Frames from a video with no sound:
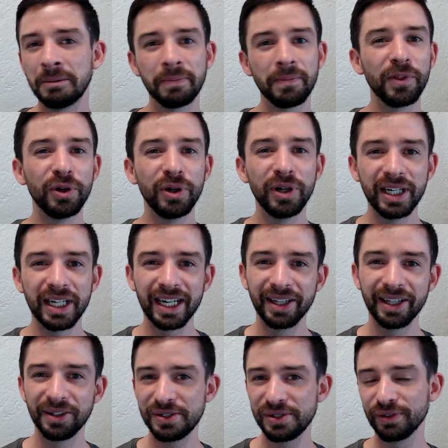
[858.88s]
thirty
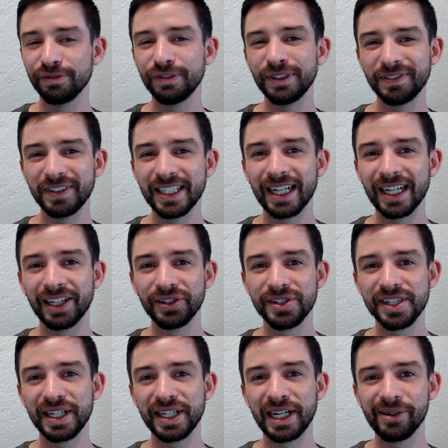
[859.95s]
dollars or fifty dollars
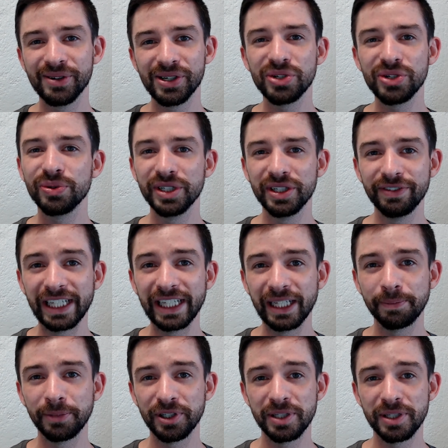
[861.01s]
an hour to a
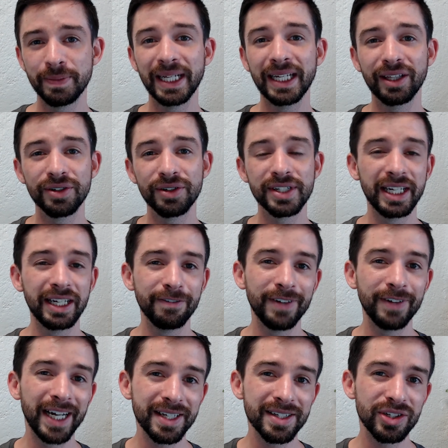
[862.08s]
developer to make their site
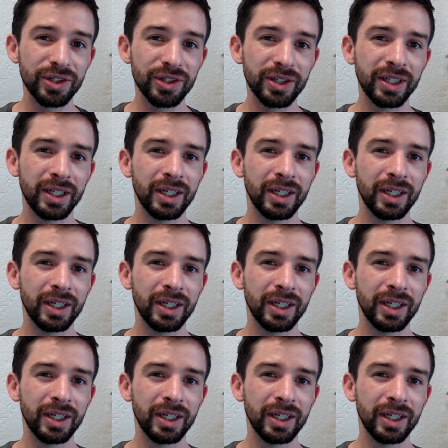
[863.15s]
faster,